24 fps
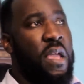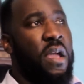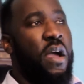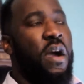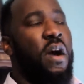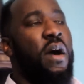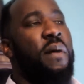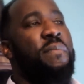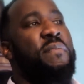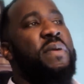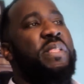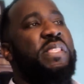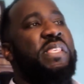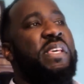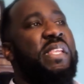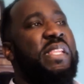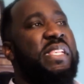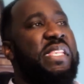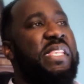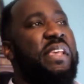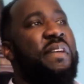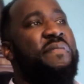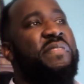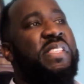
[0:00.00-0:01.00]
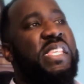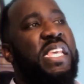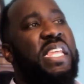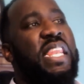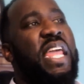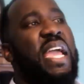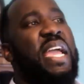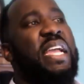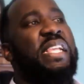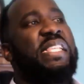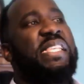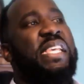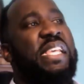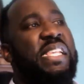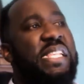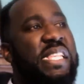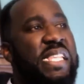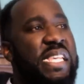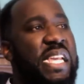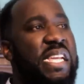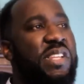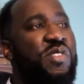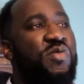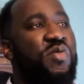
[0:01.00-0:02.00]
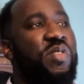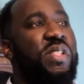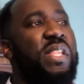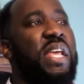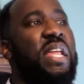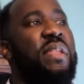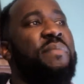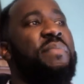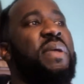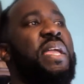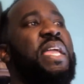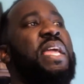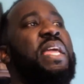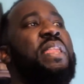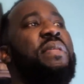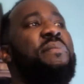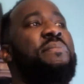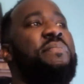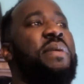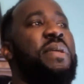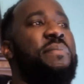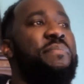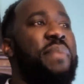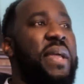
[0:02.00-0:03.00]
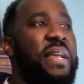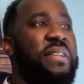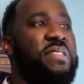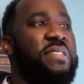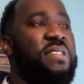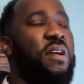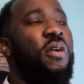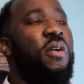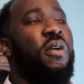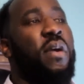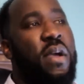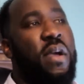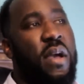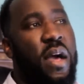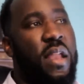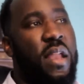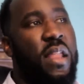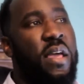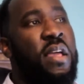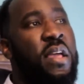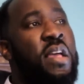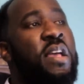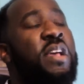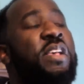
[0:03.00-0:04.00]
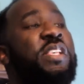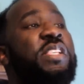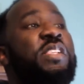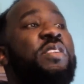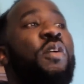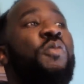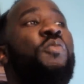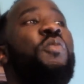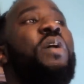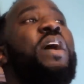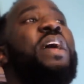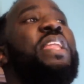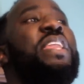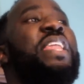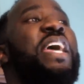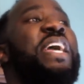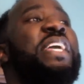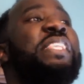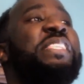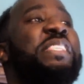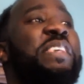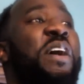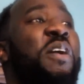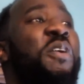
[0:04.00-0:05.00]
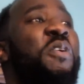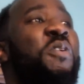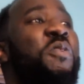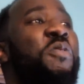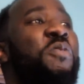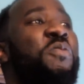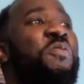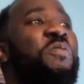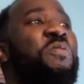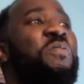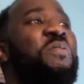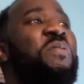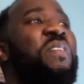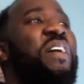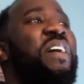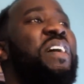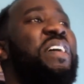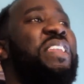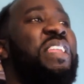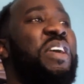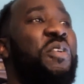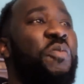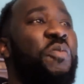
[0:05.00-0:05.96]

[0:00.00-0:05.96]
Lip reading: up into the 17th and 18th century that it began to be based on color. So what they told the